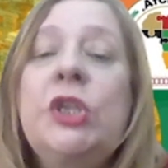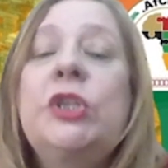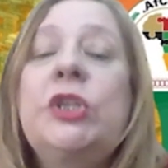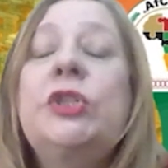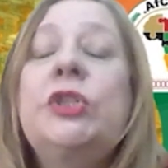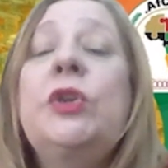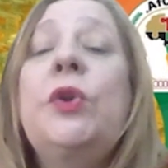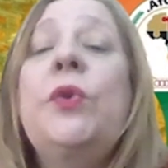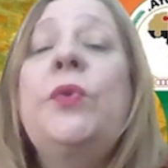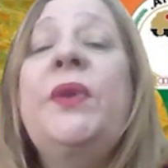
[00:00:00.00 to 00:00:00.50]

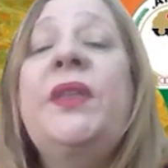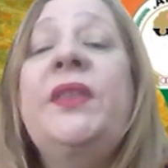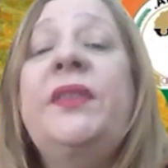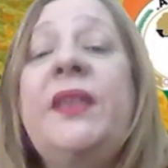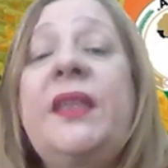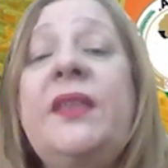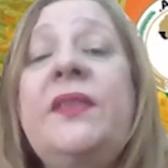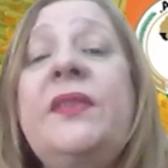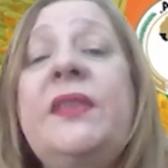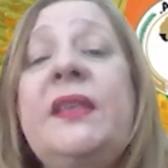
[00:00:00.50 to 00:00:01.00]
So
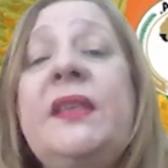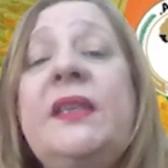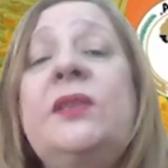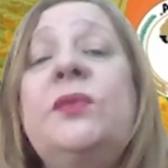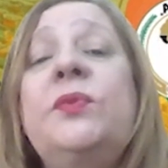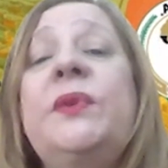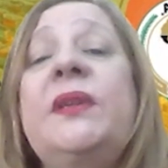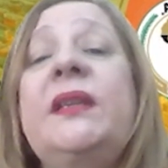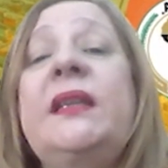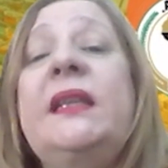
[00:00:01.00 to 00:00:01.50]
within
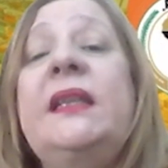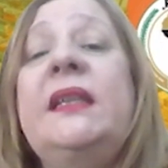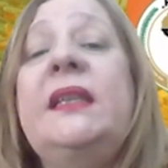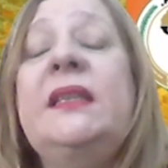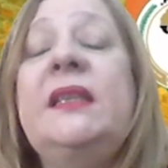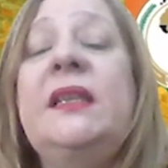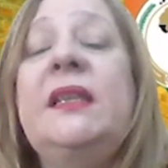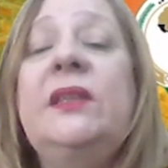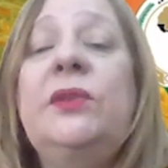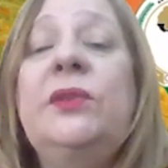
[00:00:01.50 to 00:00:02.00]
this, we
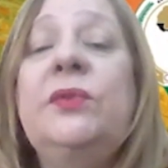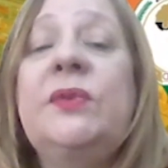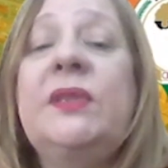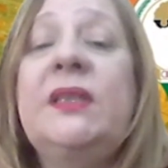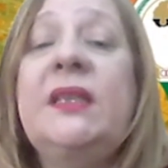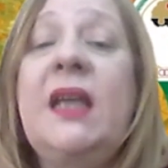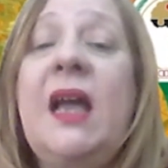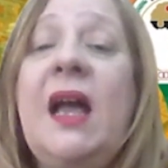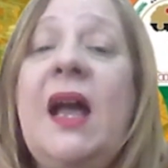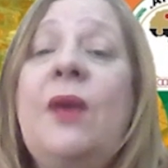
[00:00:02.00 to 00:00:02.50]
really need to
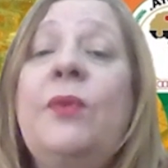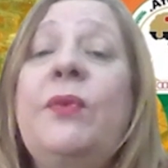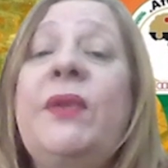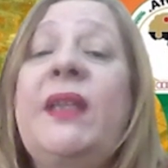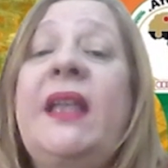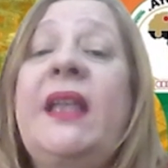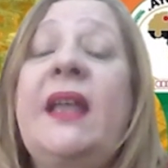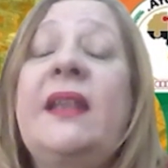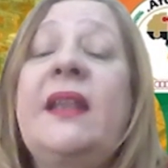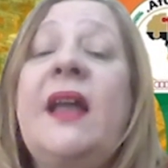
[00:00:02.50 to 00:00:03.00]
see how
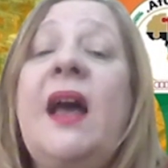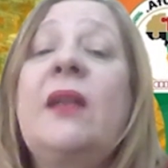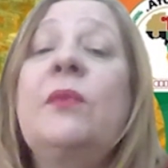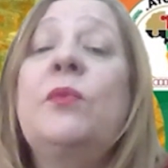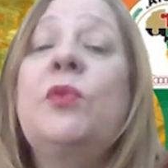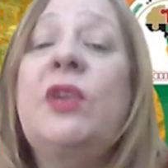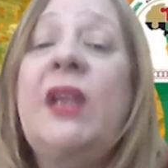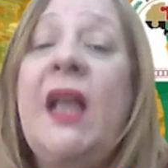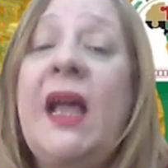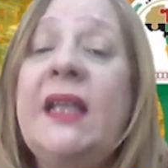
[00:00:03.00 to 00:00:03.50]
we can
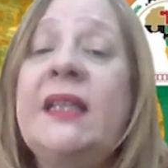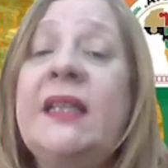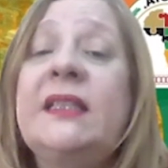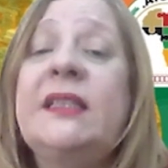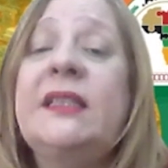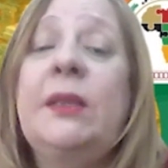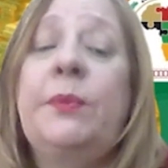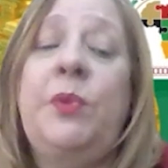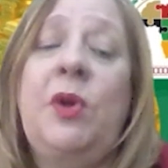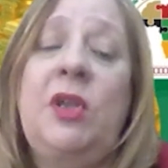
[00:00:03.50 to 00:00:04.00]
harmonize
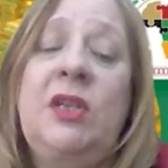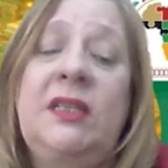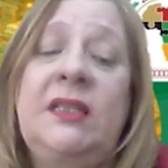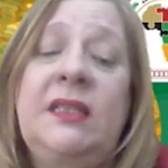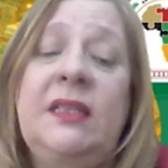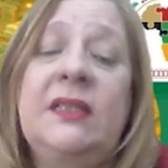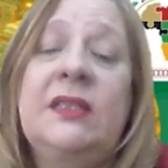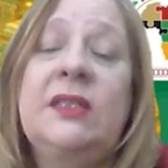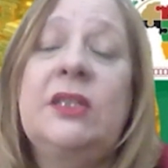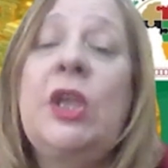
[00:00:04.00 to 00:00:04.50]
the
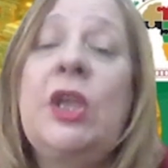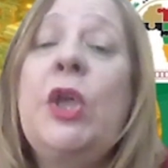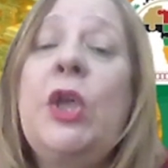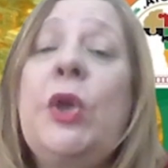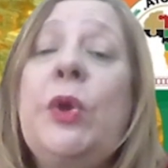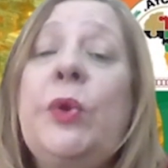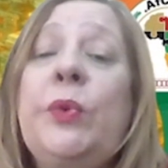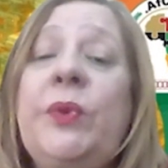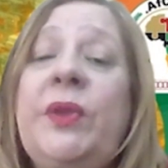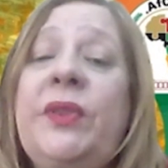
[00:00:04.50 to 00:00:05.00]
policies
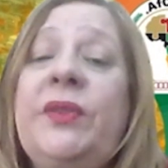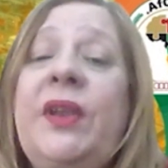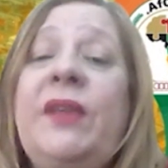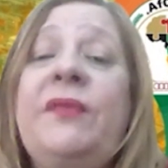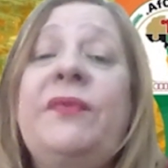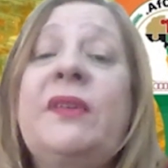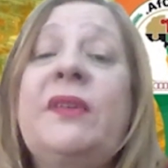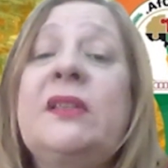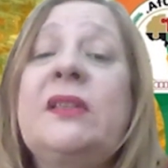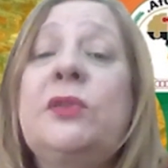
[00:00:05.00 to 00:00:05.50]
with
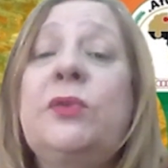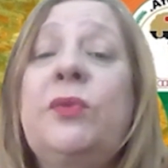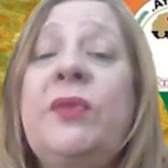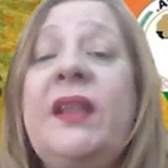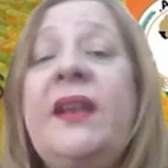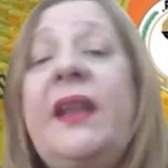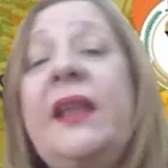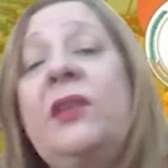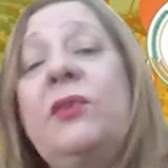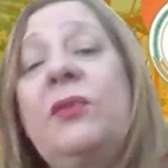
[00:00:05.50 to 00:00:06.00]
reference to
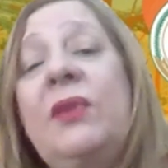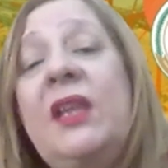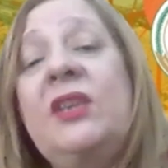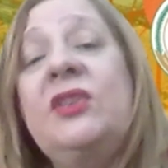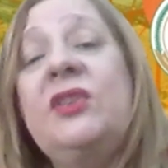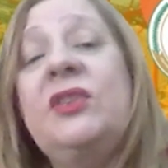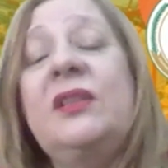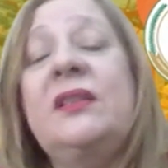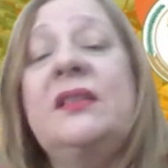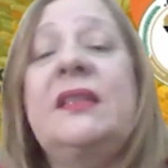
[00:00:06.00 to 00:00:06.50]
the
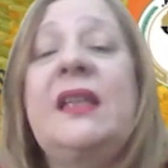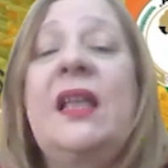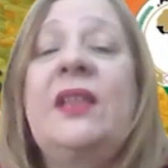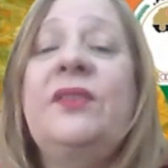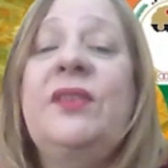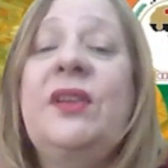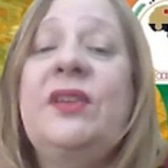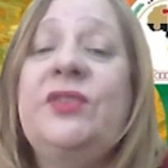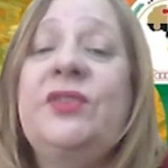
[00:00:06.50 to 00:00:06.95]
regulations and the